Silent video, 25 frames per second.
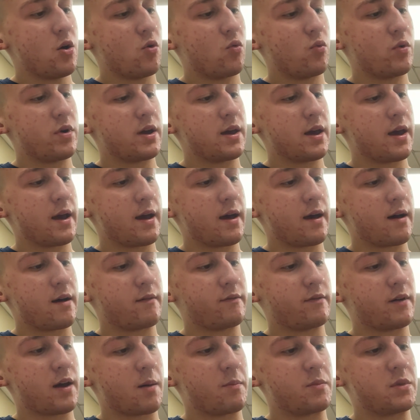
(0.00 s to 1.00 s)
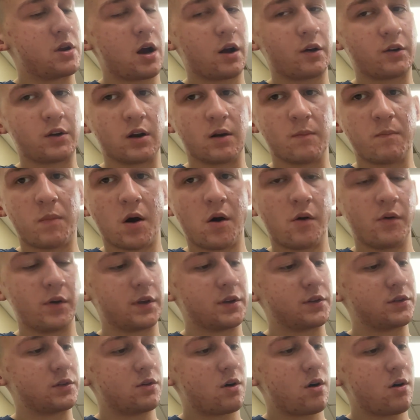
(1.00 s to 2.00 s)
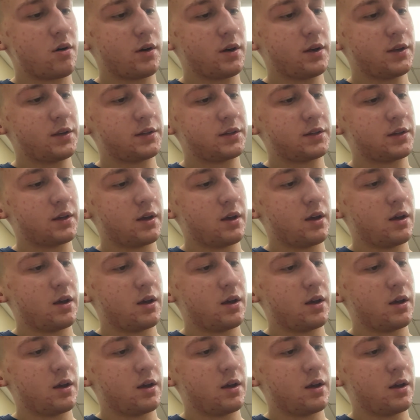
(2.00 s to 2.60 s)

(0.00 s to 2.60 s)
we have abductor pollicis longus,